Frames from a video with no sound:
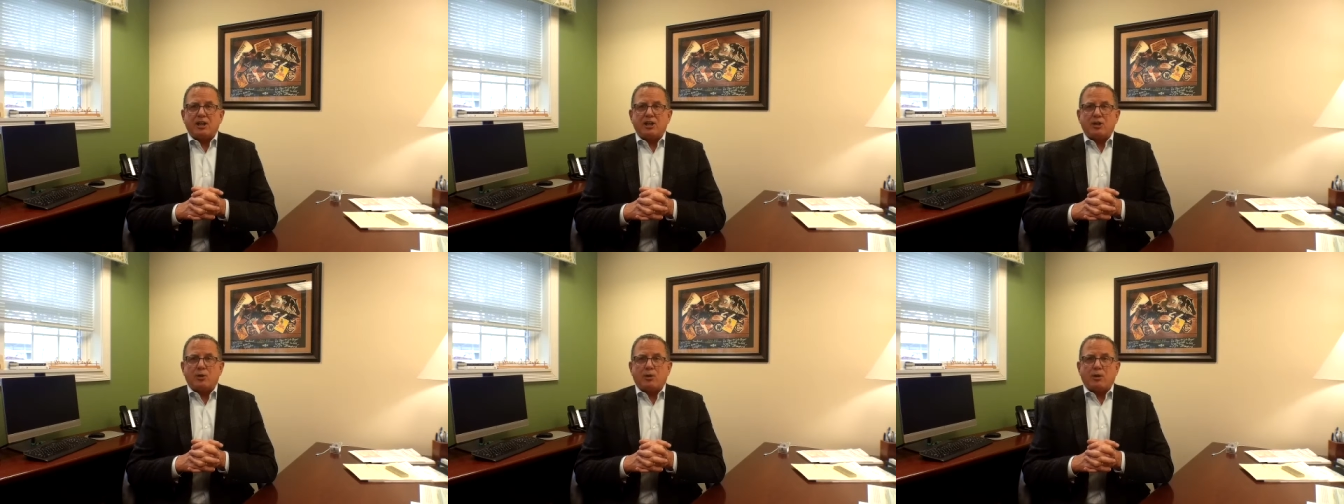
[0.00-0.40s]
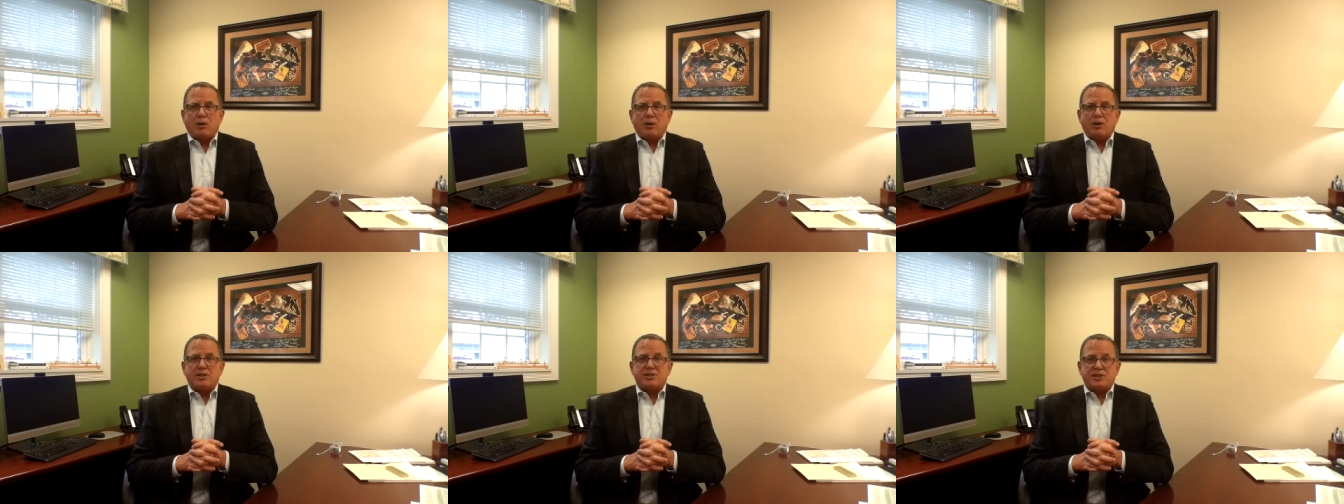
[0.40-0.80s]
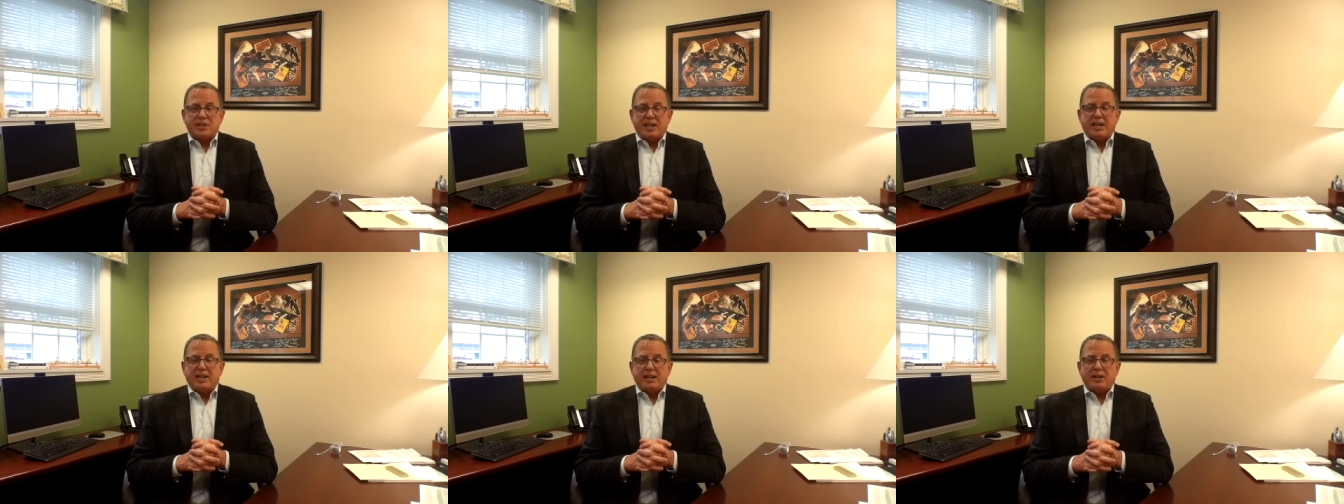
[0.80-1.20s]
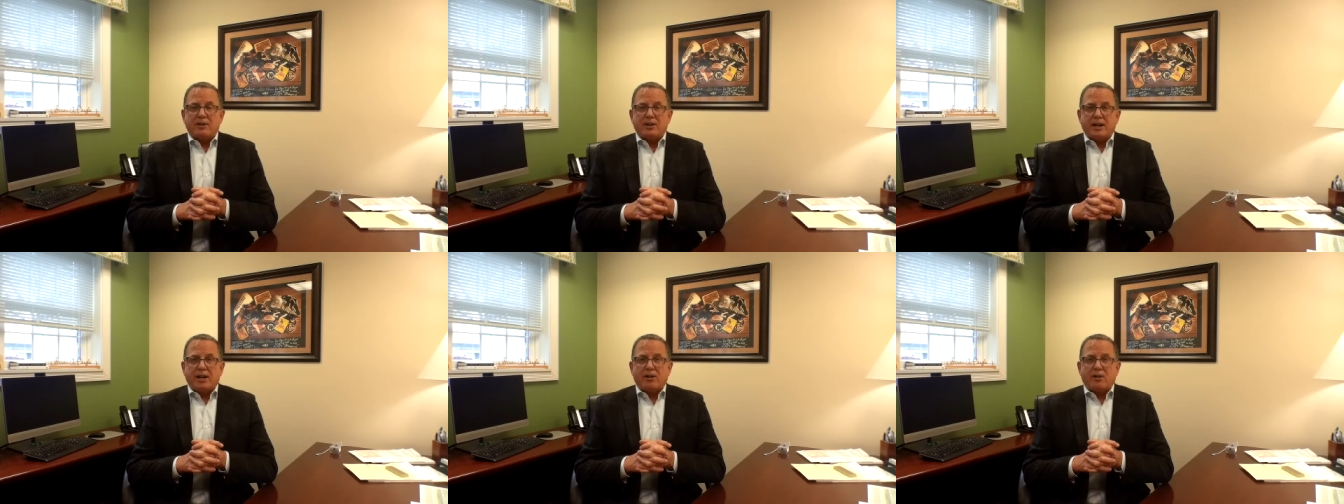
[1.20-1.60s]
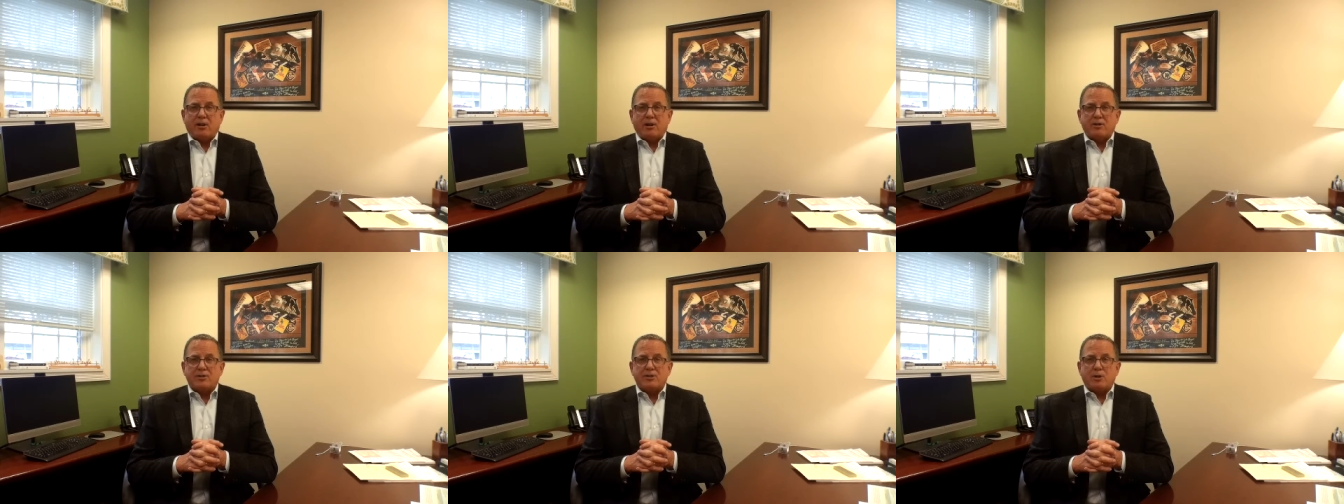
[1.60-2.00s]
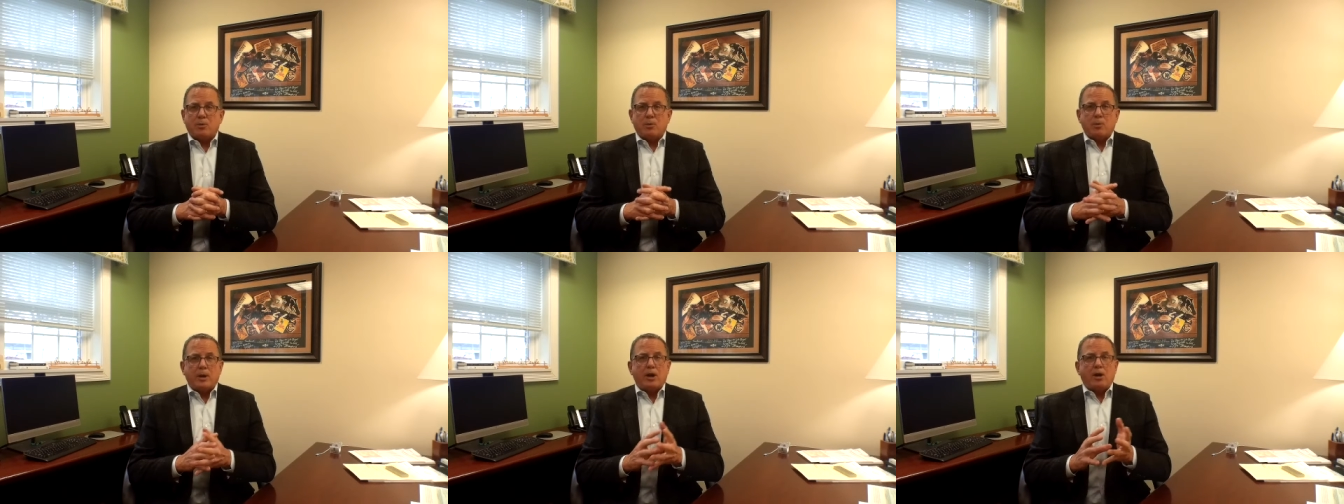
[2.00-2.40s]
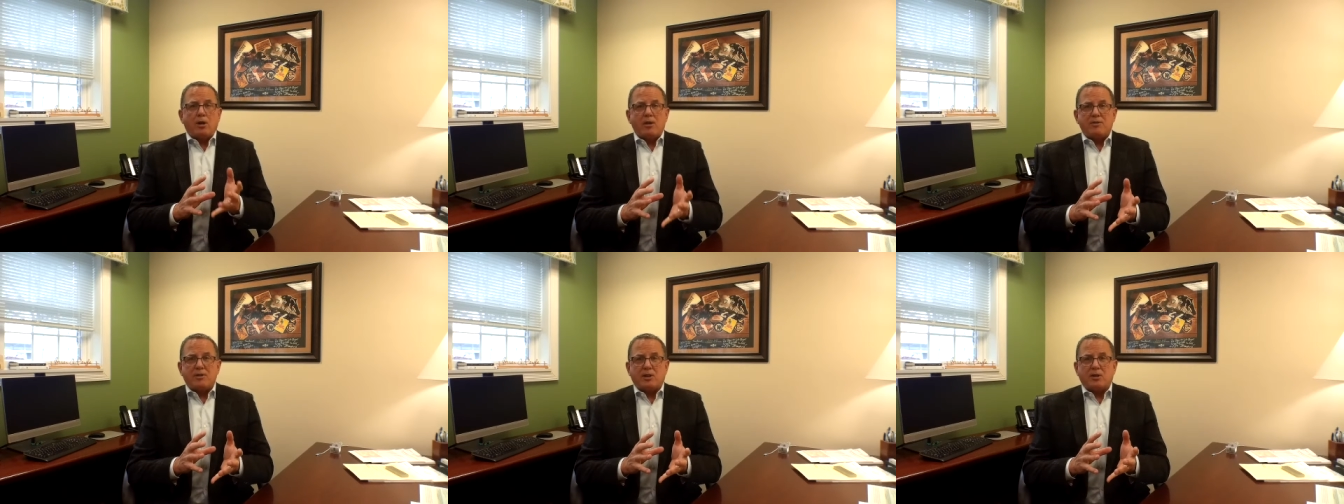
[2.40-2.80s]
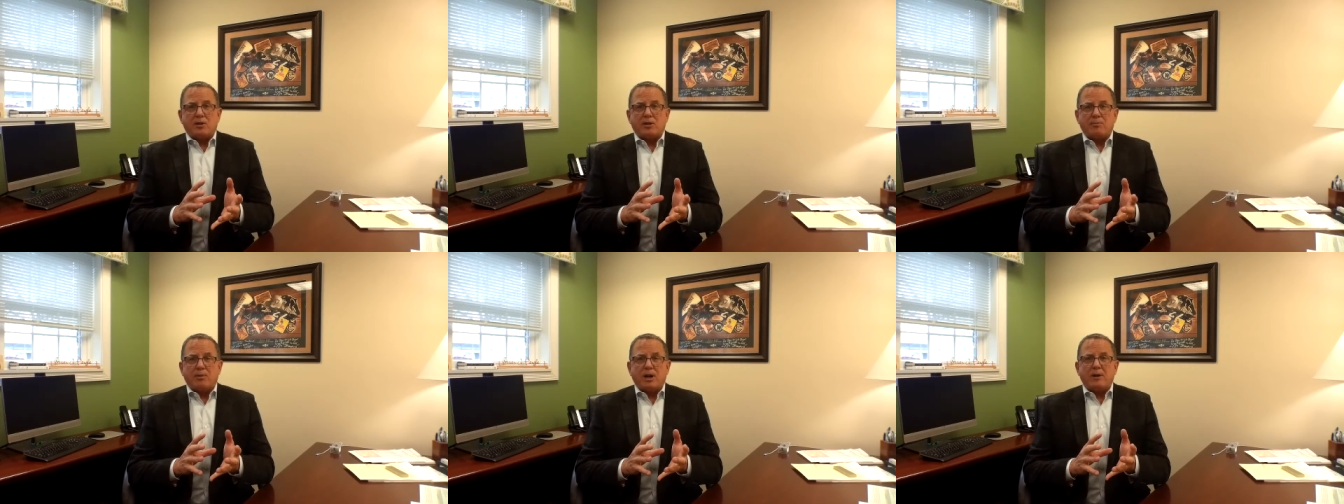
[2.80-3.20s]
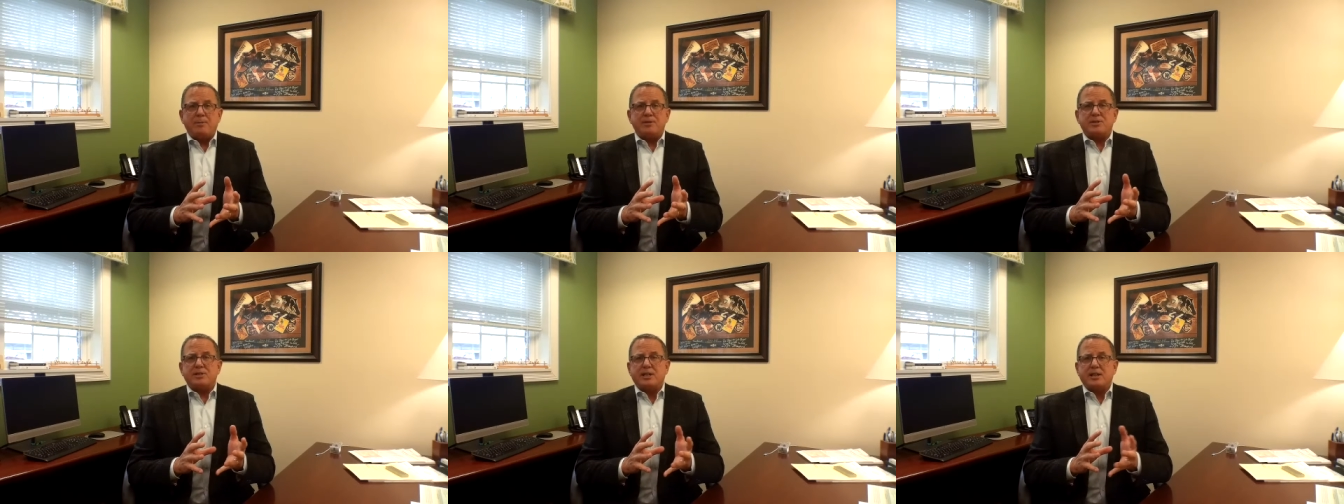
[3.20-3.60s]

your stay here at Ckark. So we call that the Ckark Promise.